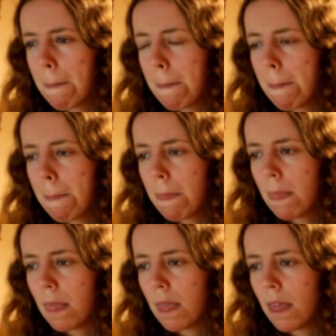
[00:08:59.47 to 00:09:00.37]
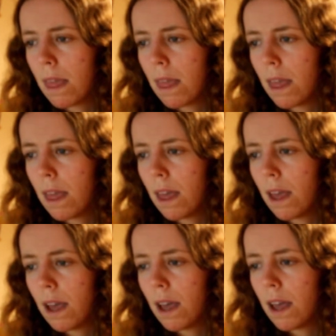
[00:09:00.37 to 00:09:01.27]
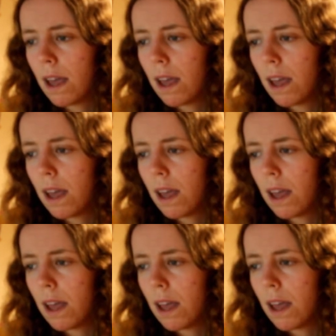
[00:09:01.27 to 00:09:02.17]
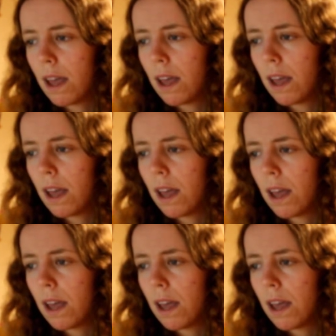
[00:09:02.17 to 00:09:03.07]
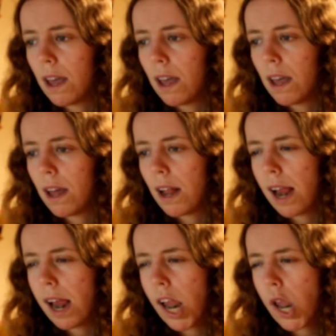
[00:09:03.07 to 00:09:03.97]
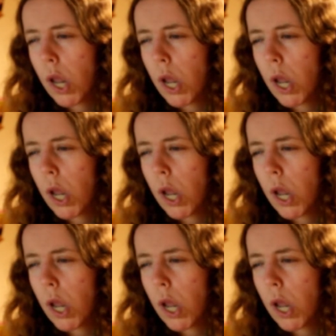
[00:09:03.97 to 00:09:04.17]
Nothing is said.